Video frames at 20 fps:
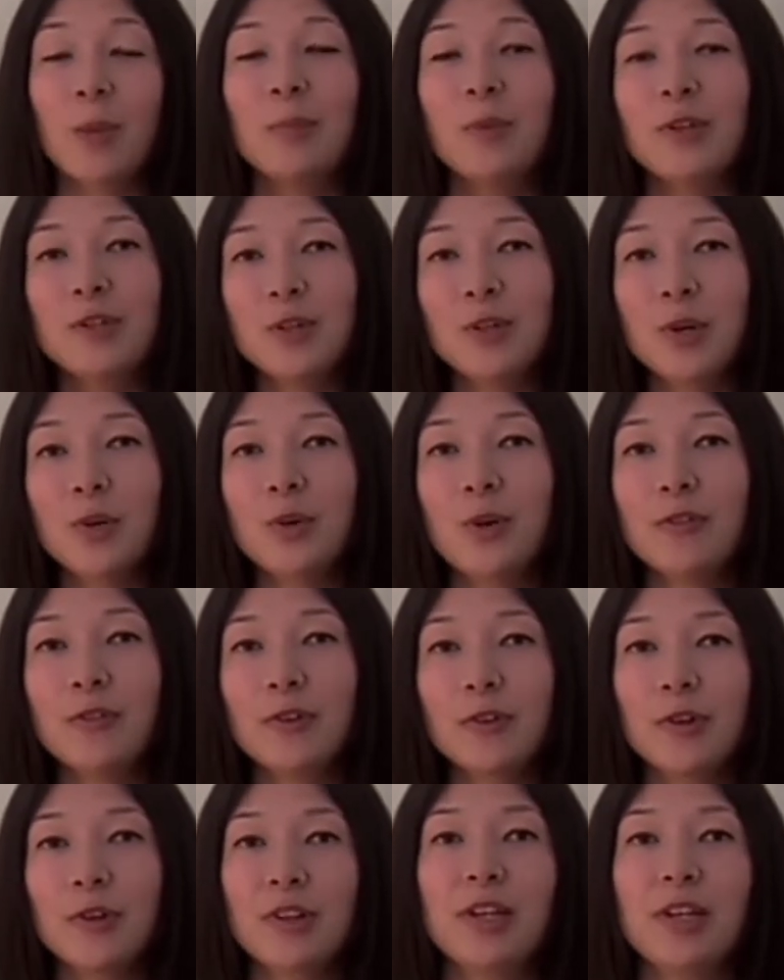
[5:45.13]
But don't
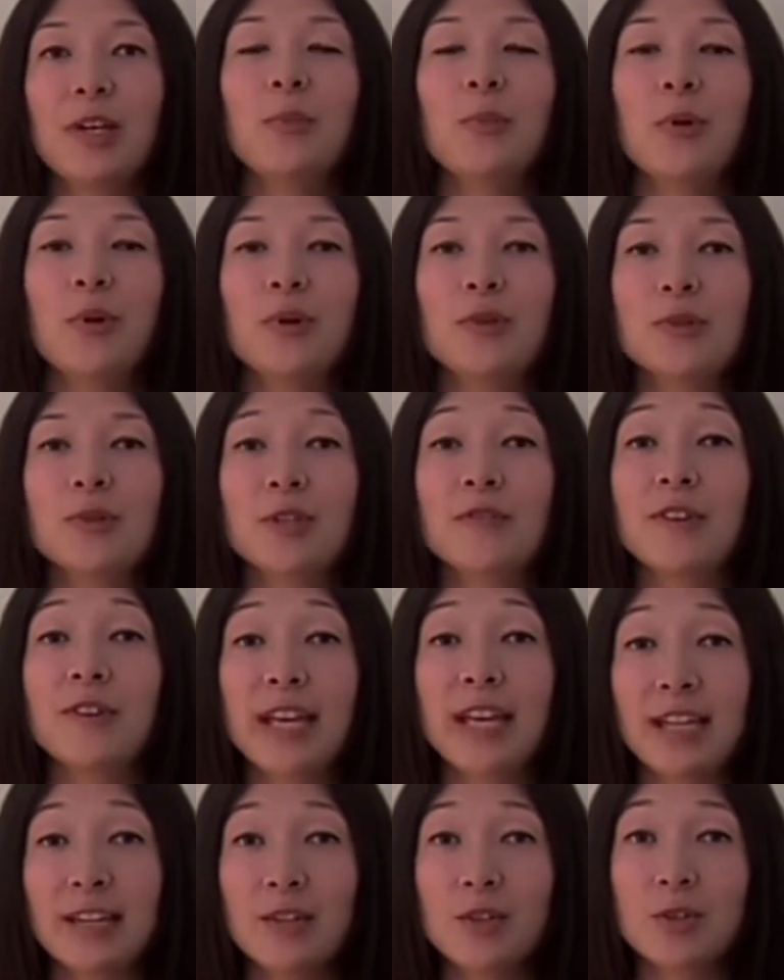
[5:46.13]
overlook the importance of
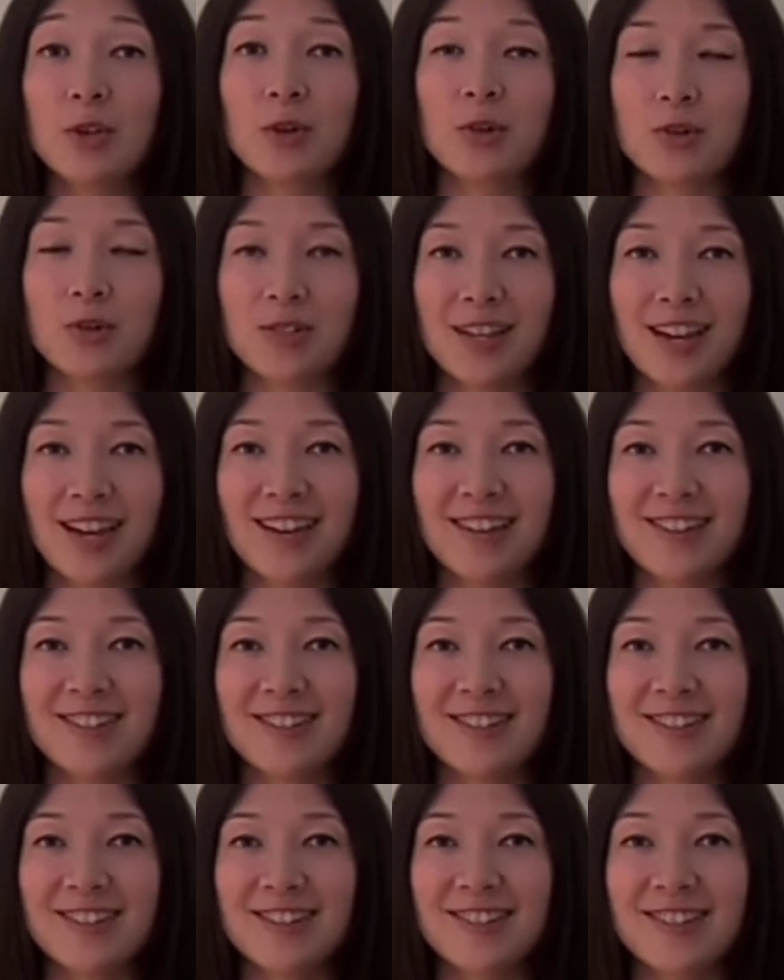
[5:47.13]
internal
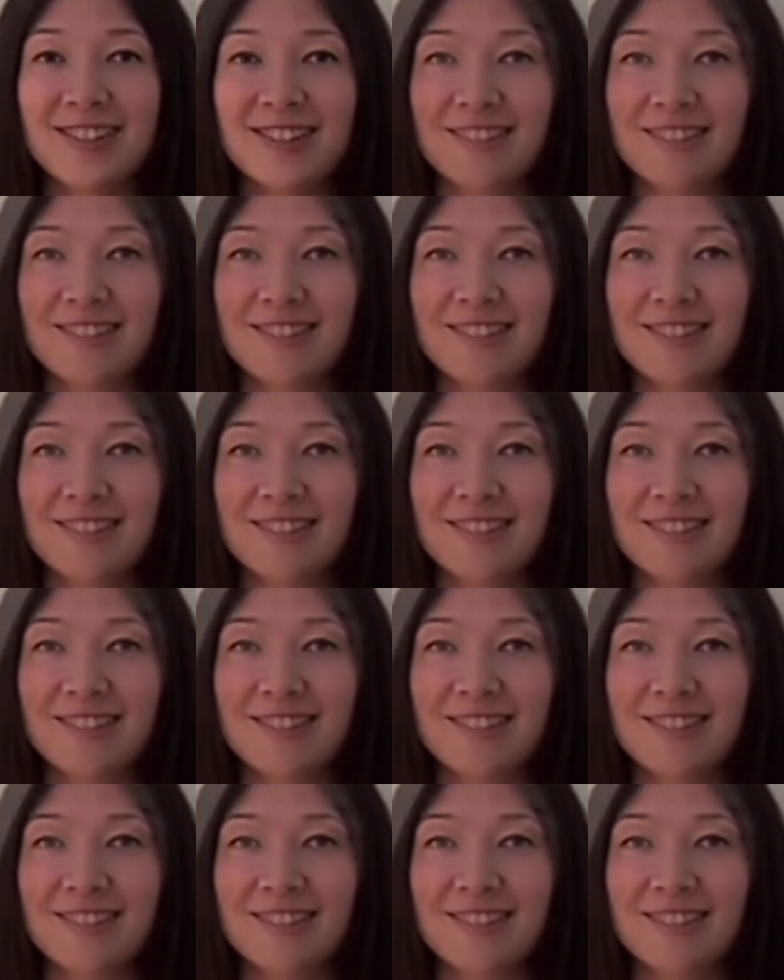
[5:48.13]
signage.